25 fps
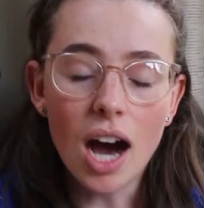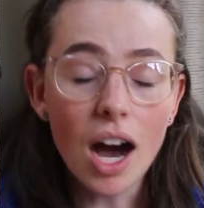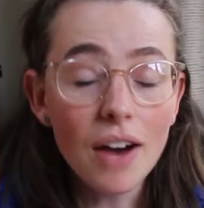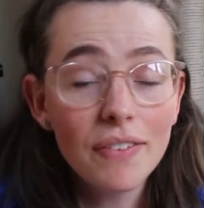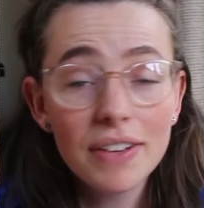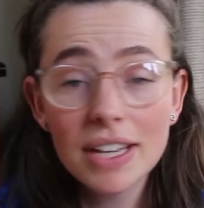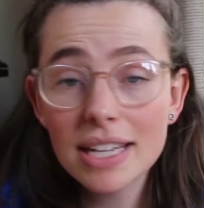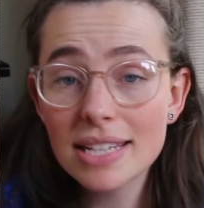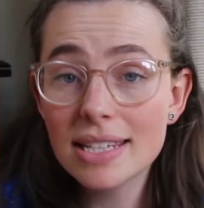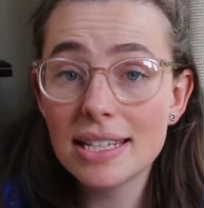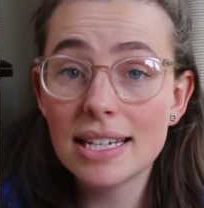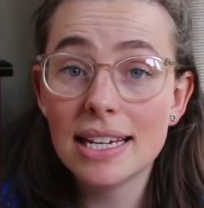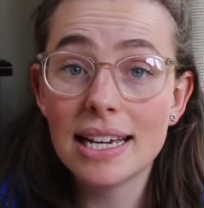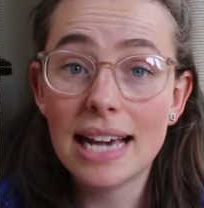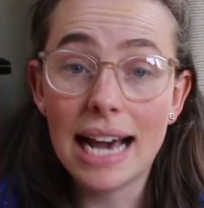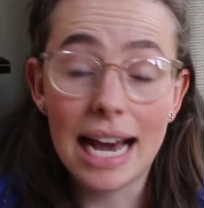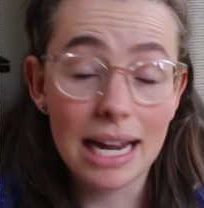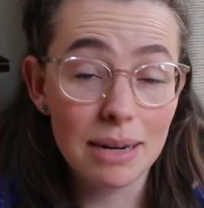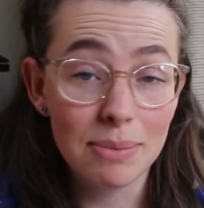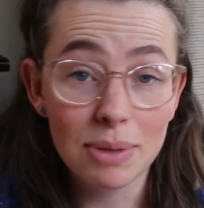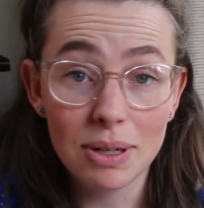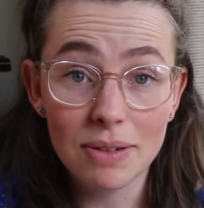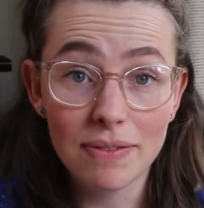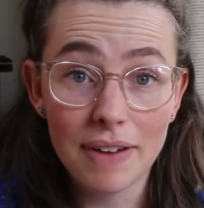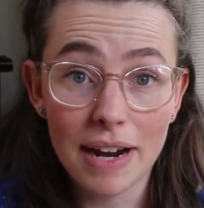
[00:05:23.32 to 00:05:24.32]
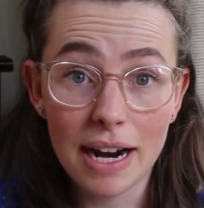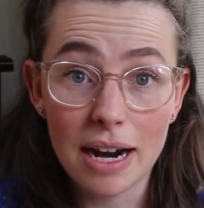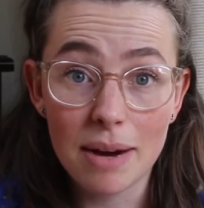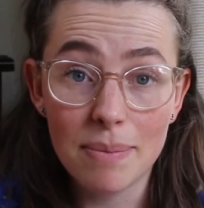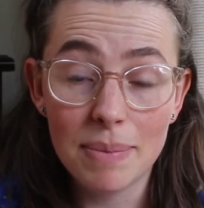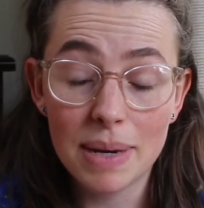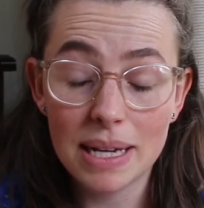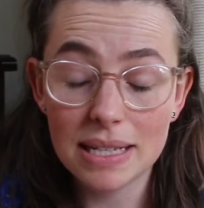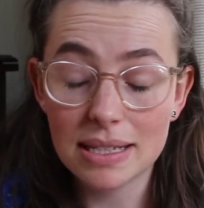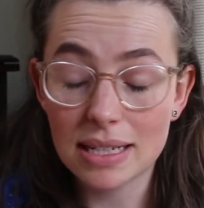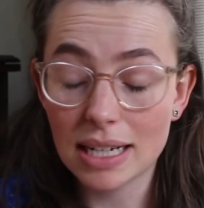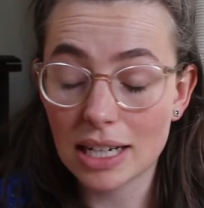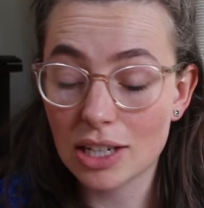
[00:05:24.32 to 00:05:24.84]
Obviously, Animal Farm
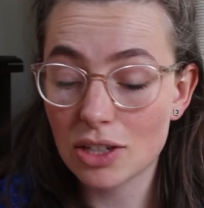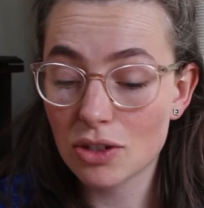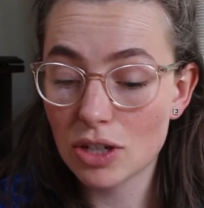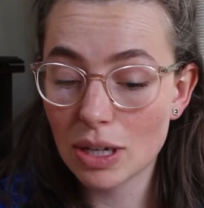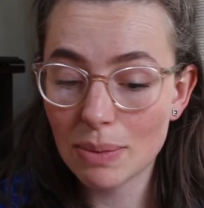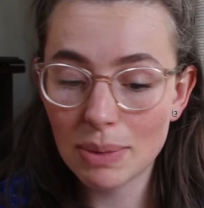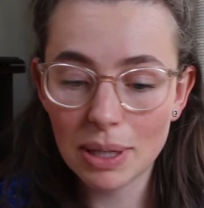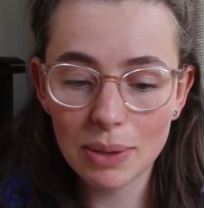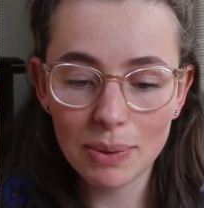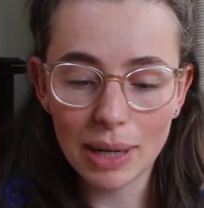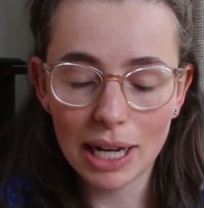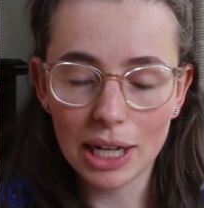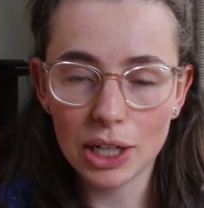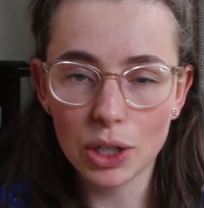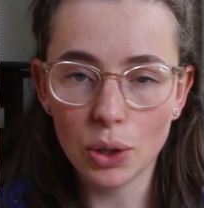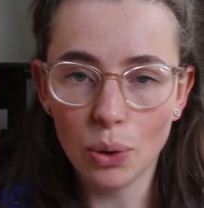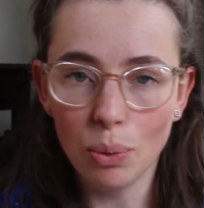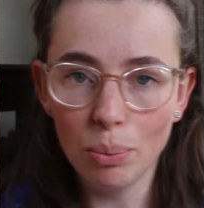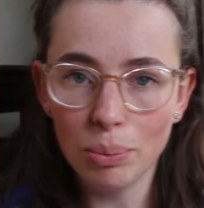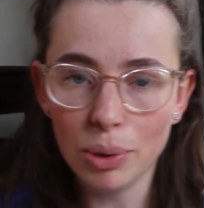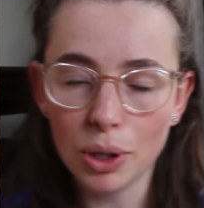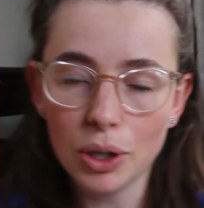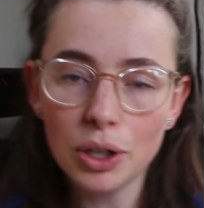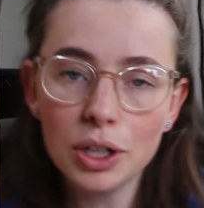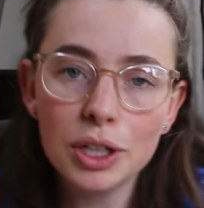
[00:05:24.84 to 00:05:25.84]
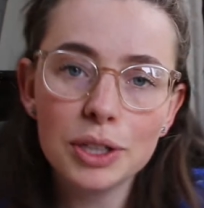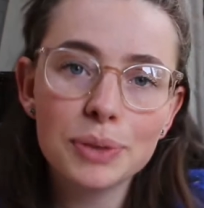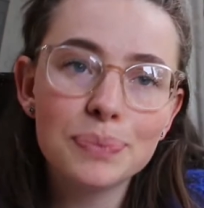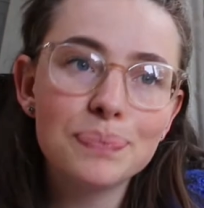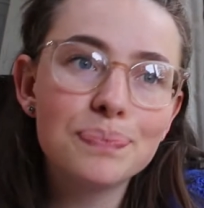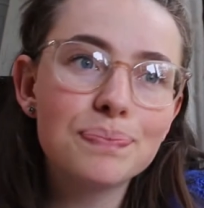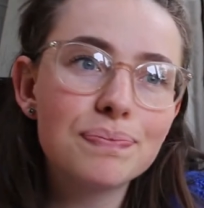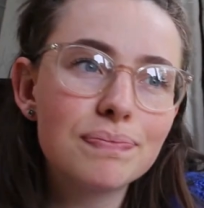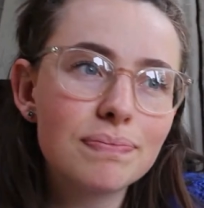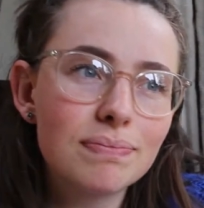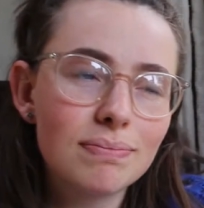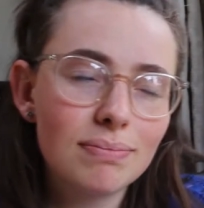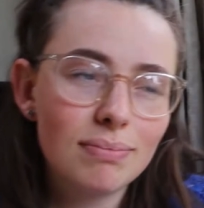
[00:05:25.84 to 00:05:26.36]
is an extremely well-known book,
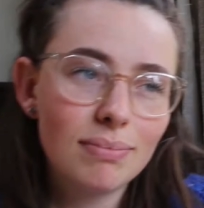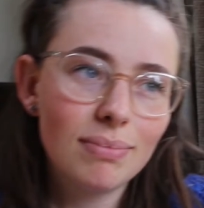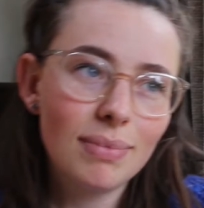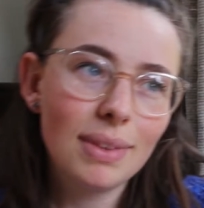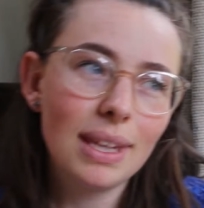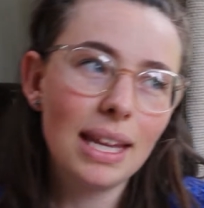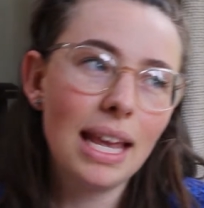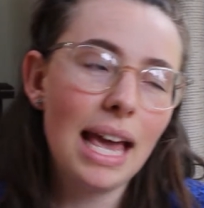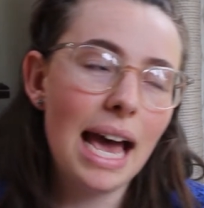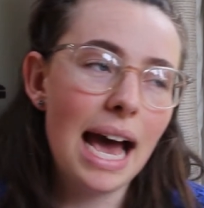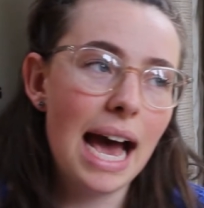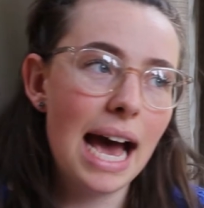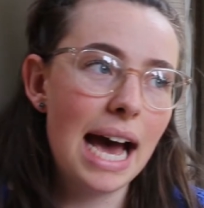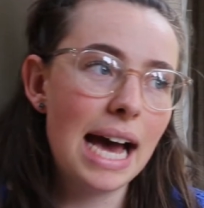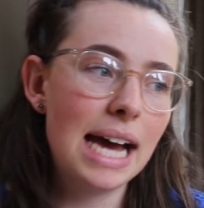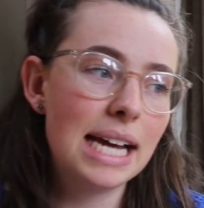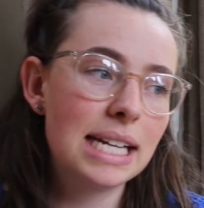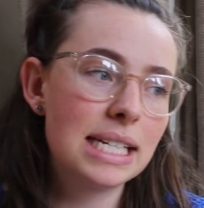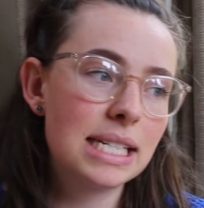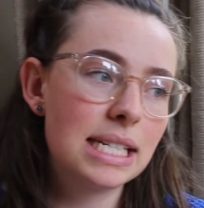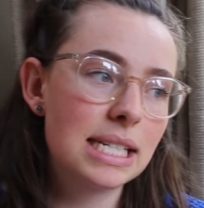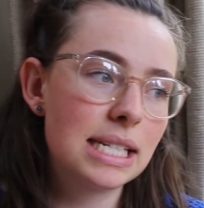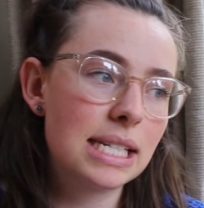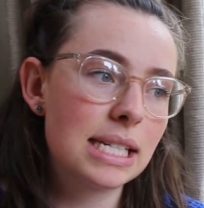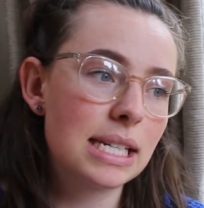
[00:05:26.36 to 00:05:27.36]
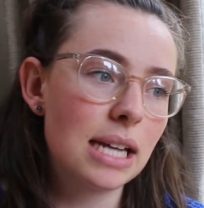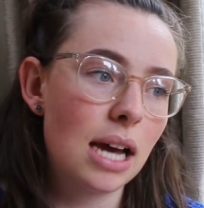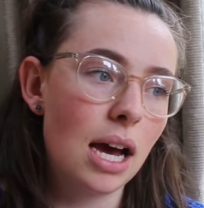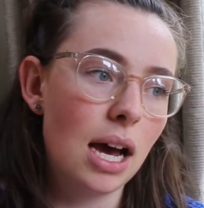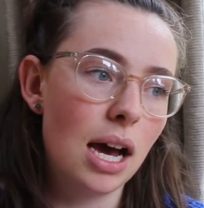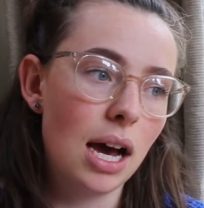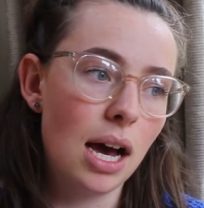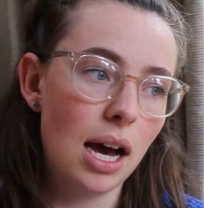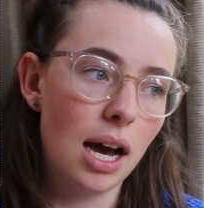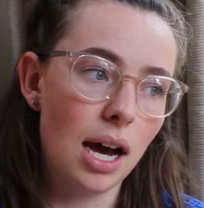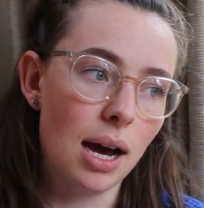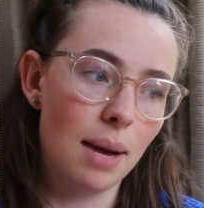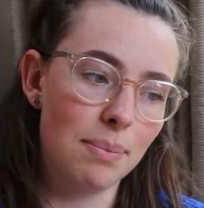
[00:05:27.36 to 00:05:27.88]
and
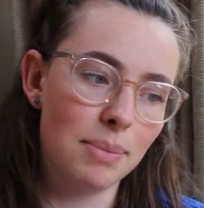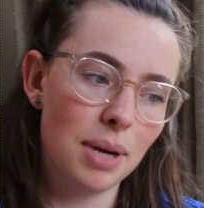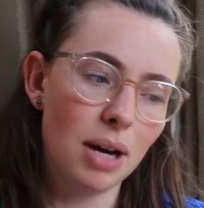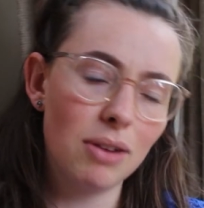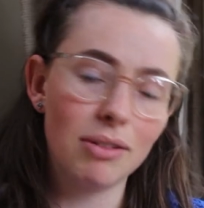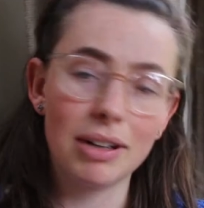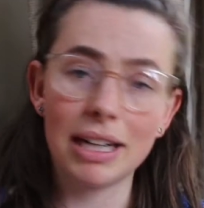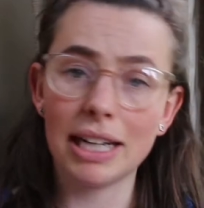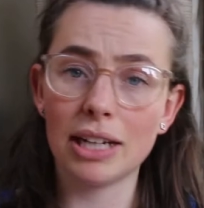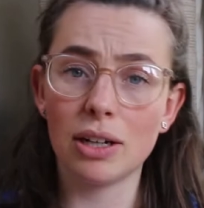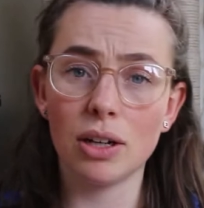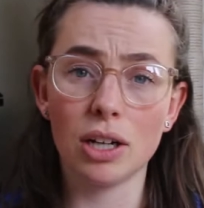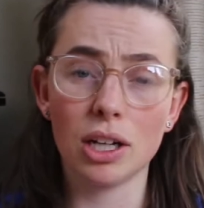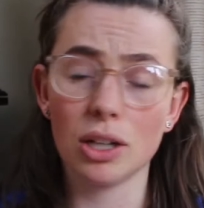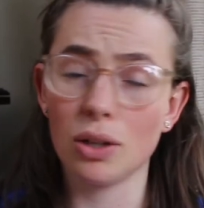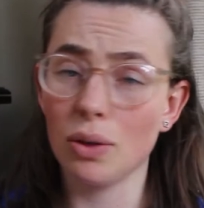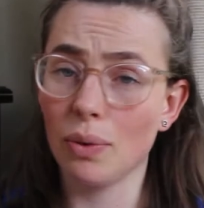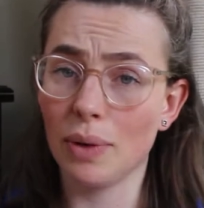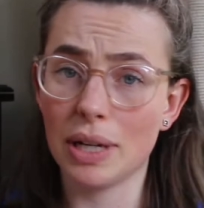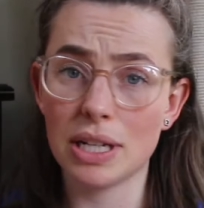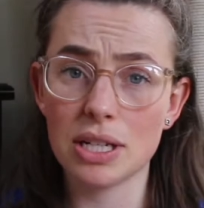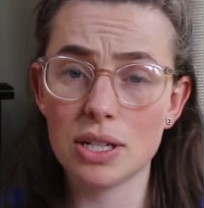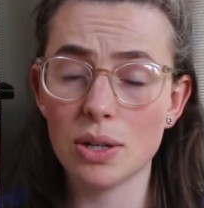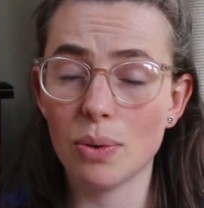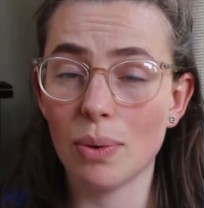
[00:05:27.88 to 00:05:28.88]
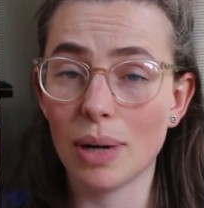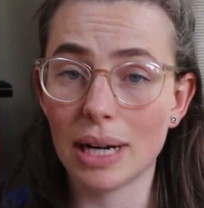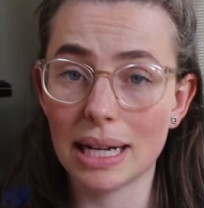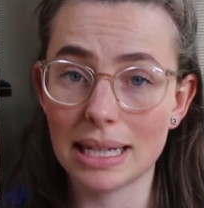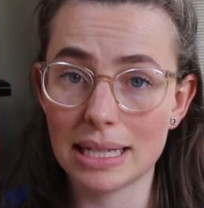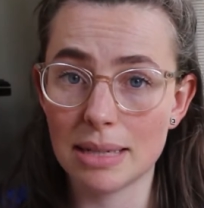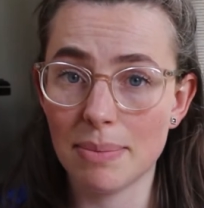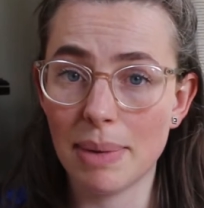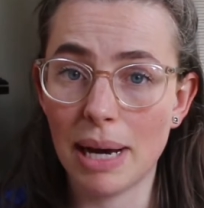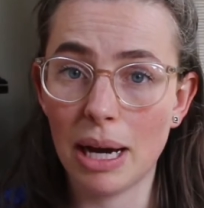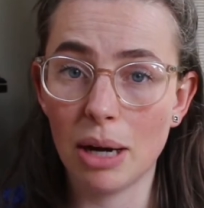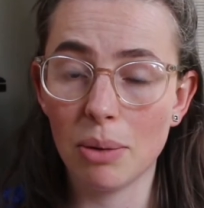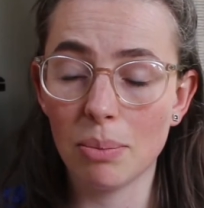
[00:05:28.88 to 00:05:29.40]
I'm not really going to go into what
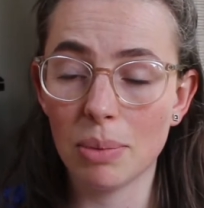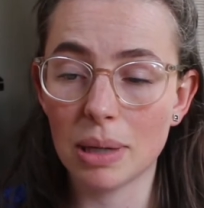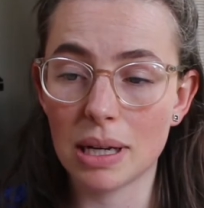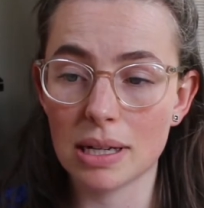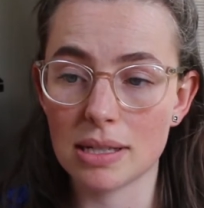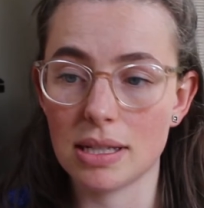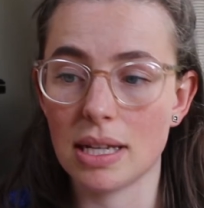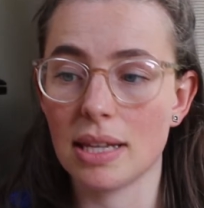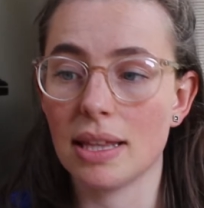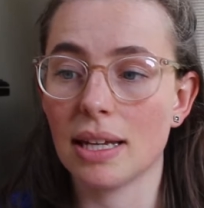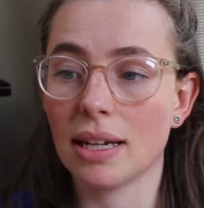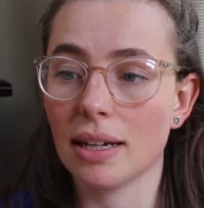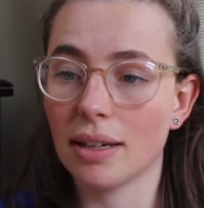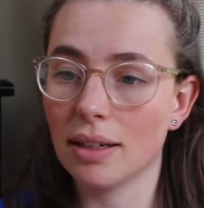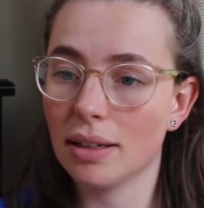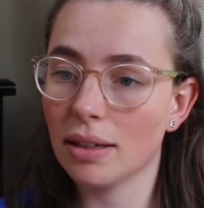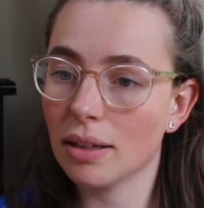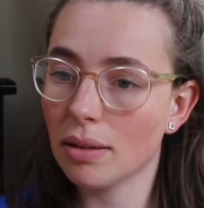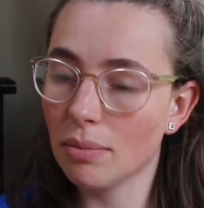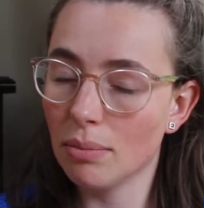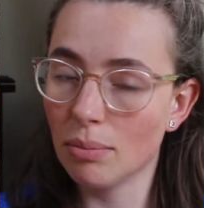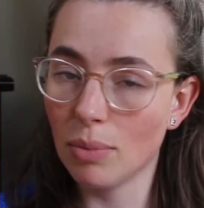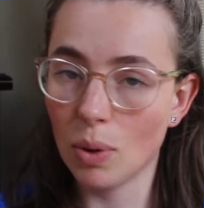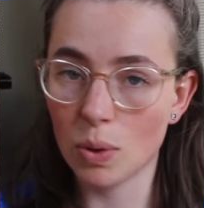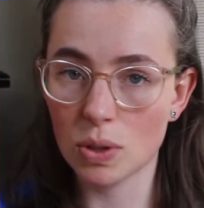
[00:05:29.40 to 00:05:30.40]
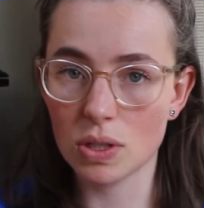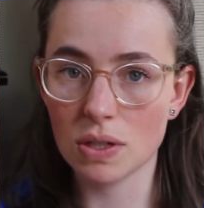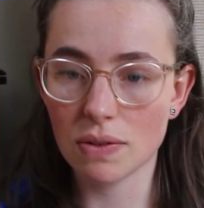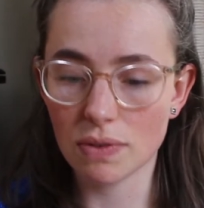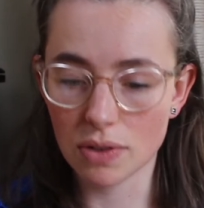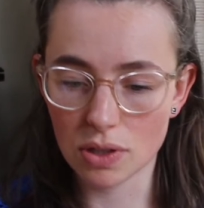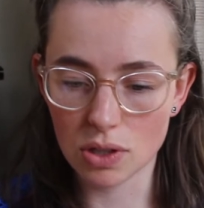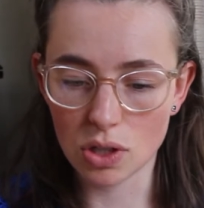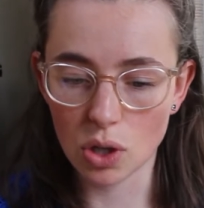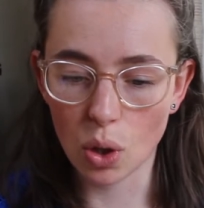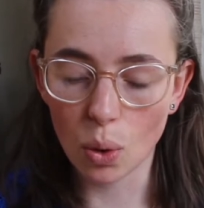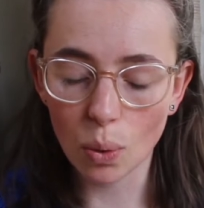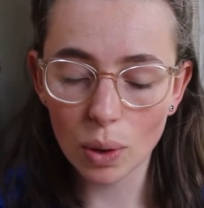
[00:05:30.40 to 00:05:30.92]
it's about because I think most of
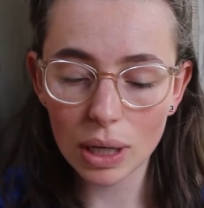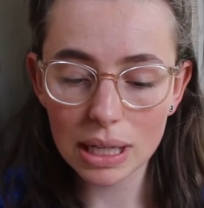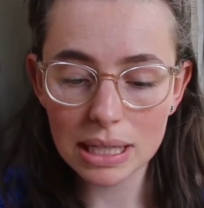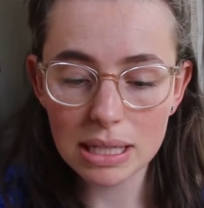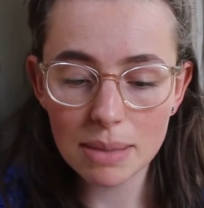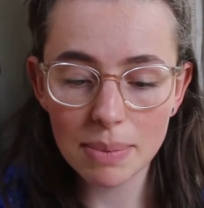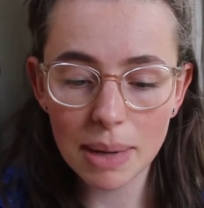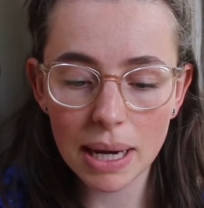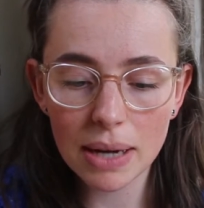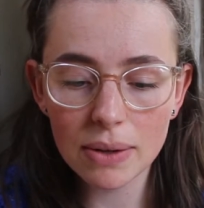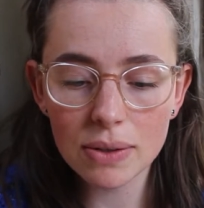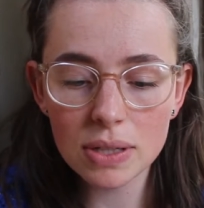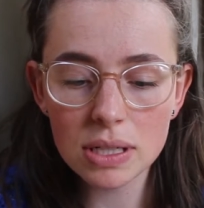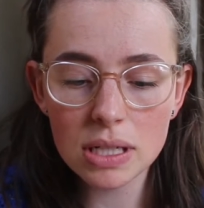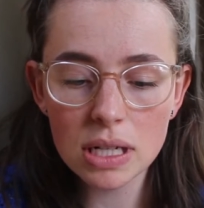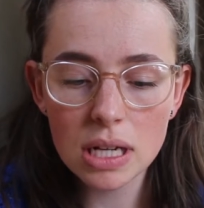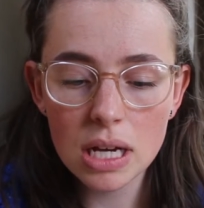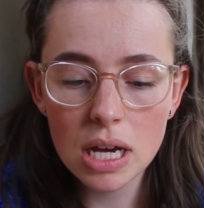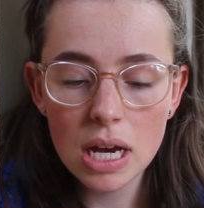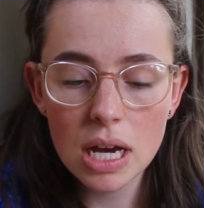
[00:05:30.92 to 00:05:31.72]
us know what it's about.